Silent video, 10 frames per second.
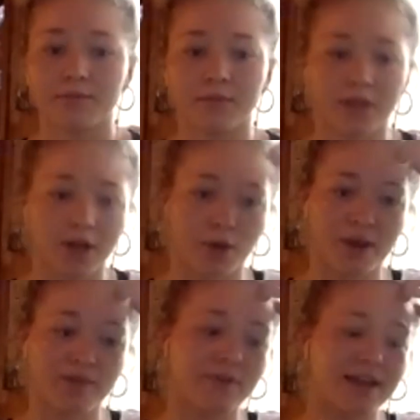You know,
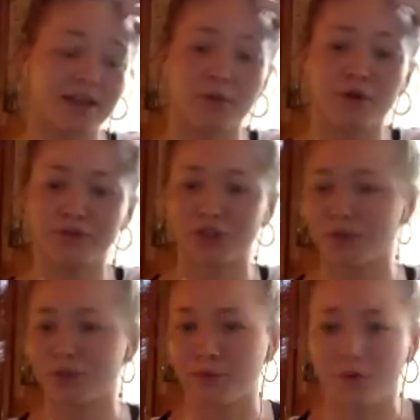invite them over to the
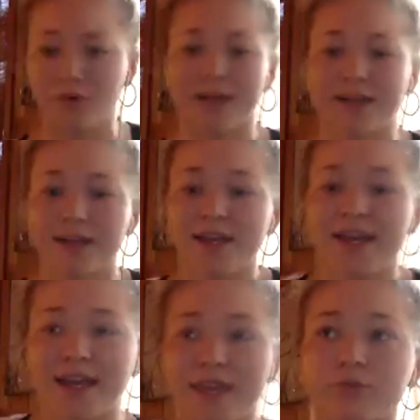pool. Like,
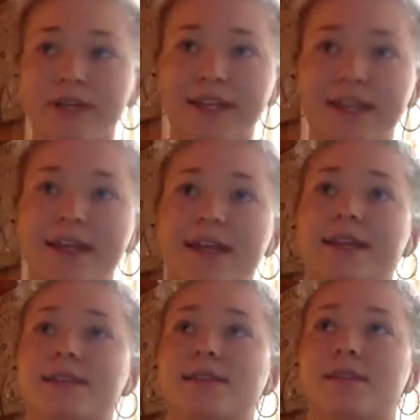it really
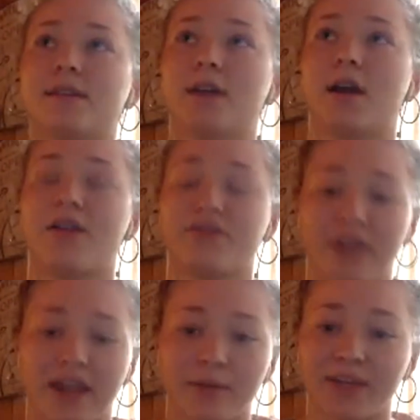is a
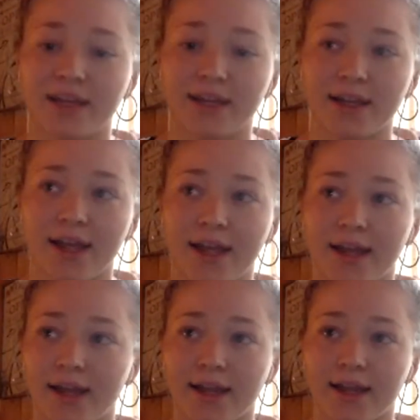family,
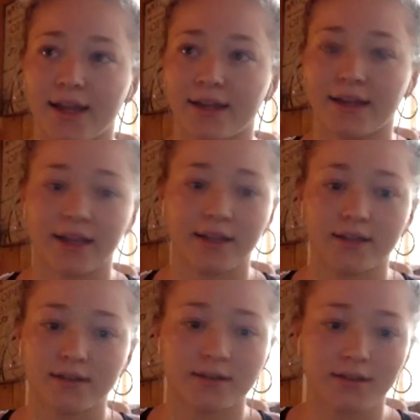and like,
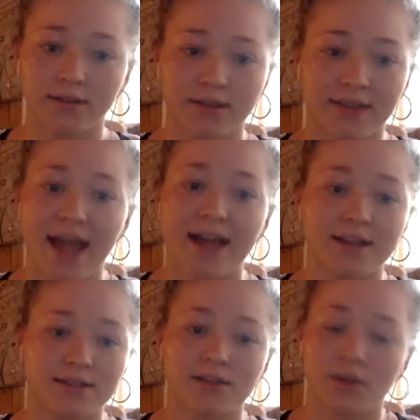that
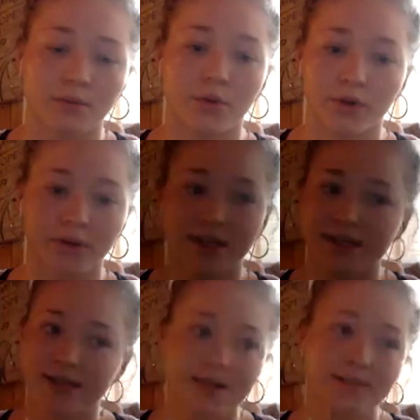is so important, because
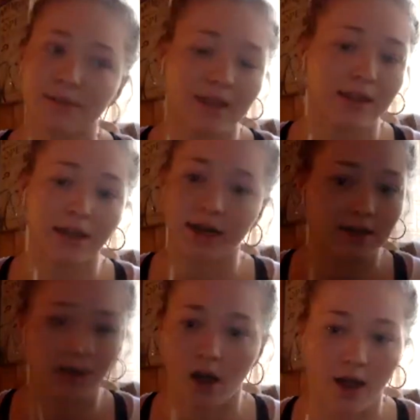that's something that I
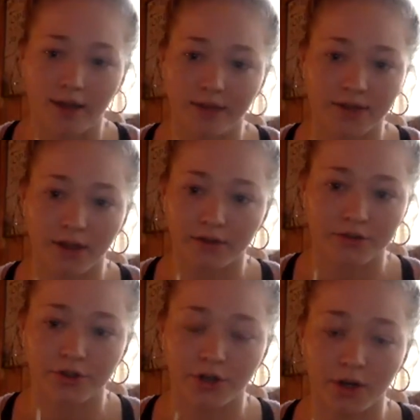did not have at the other
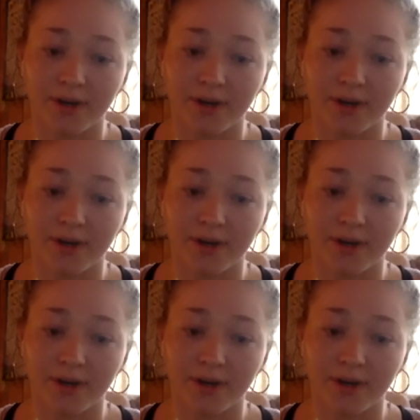studio.